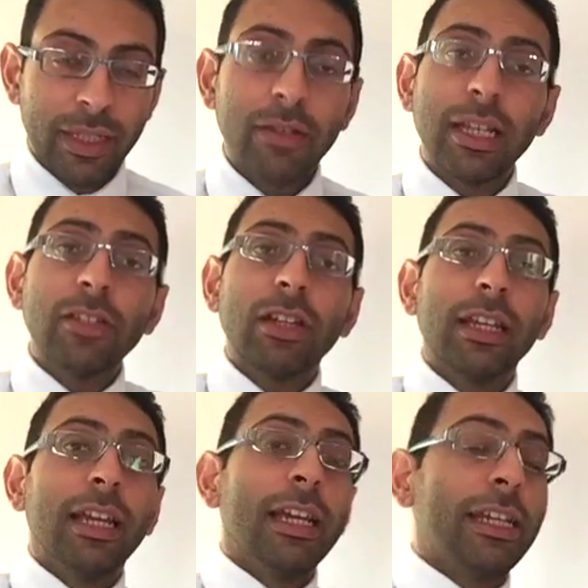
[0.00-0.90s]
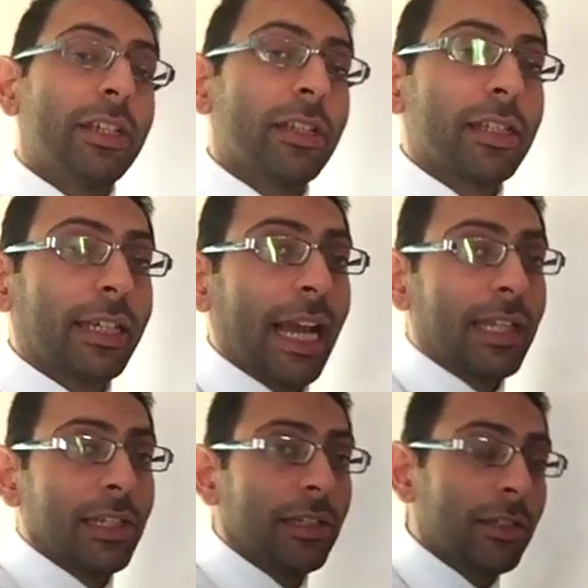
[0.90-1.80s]
So essentially, it's just a
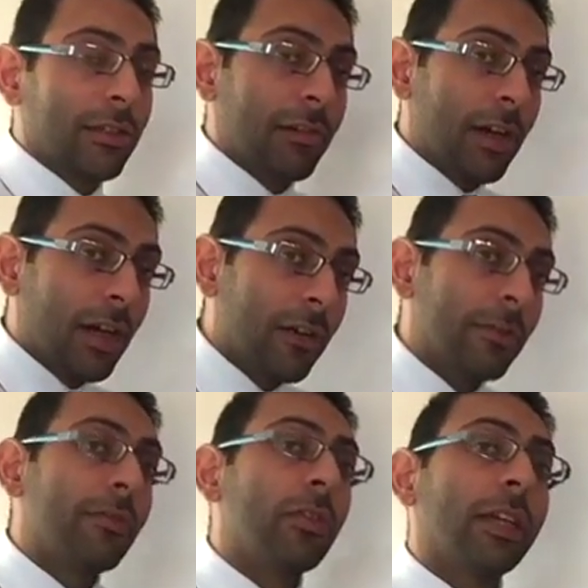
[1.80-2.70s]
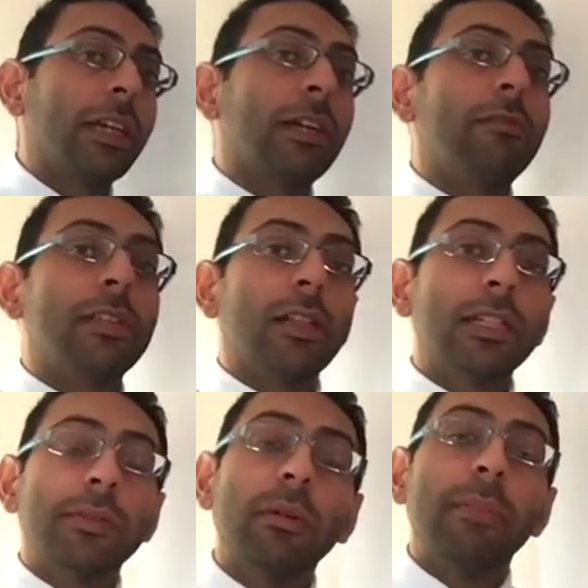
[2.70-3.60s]
scatter graph of looking at
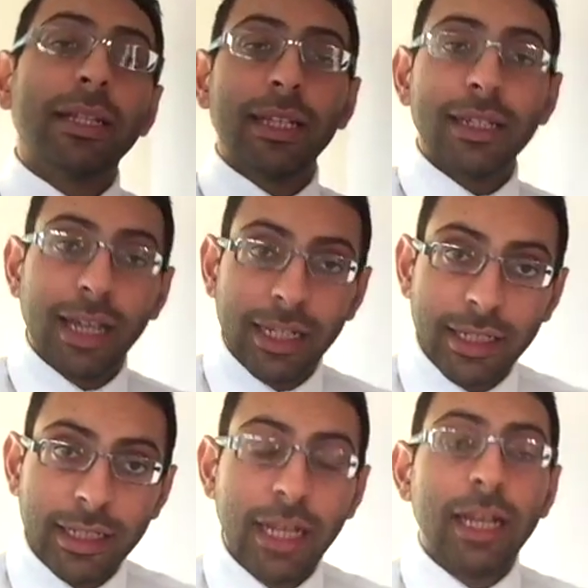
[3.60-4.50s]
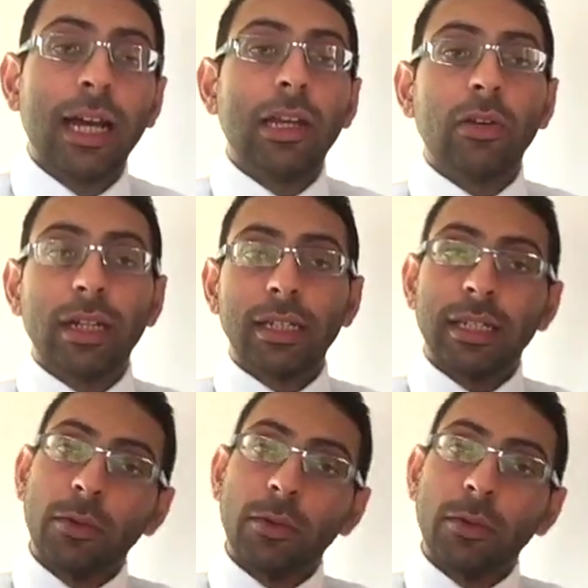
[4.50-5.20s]
results from a meta-analysis and looking to